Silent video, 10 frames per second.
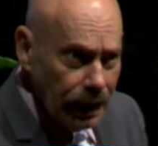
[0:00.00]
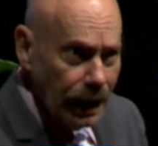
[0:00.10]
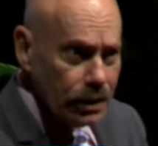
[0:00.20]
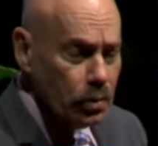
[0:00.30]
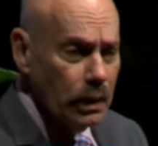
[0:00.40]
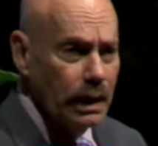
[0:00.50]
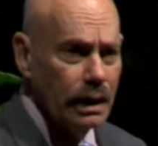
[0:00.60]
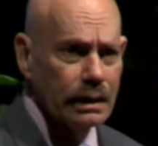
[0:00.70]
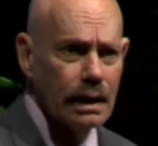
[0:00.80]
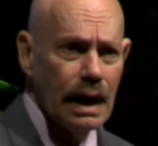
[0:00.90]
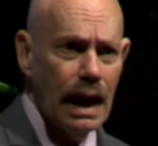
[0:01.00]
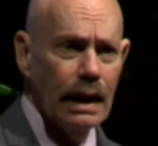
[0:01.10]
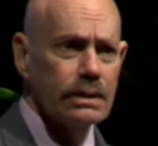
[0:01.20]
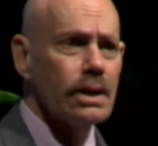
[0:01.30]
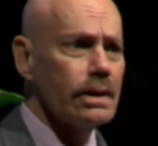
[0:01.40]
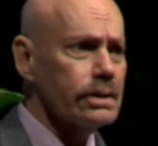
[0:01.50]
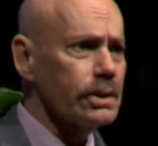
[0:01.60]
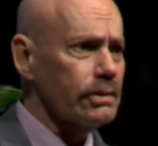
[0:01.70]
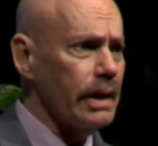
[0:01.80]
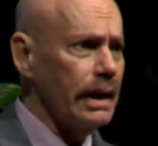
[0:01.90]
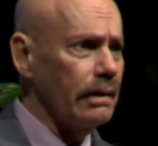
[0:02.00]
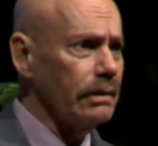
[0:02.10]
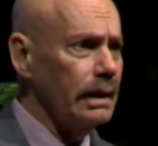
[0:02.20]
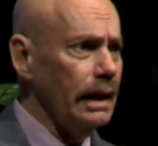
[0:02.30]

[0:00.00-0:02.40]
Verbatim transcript: that's when God turns around